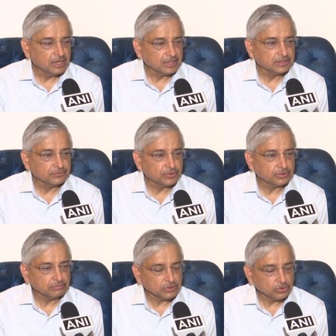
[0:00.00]
and therefore
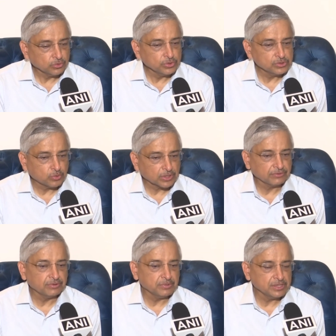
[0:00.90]
use
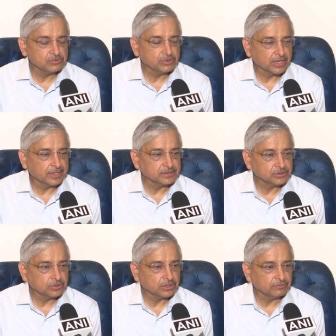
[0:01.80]
whatever means we can
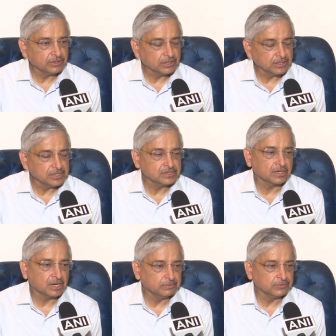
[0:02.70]
so that we decrease our
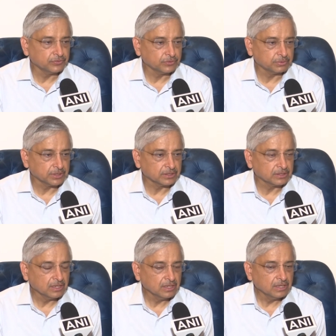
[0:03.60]
carbon footprint.
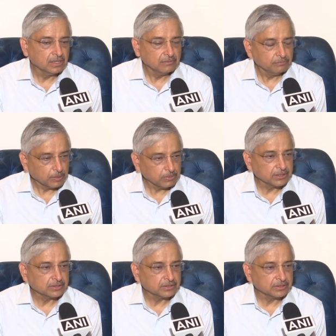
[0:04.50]
Public